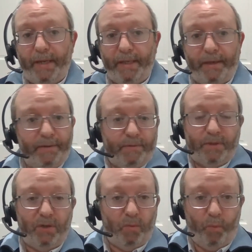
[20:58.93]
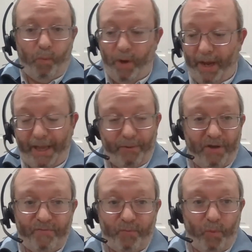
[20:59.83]
And at
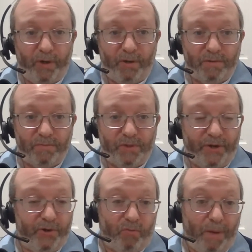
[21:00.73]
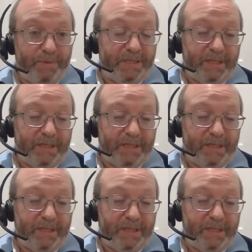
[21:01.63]
NRF, we're here to represent the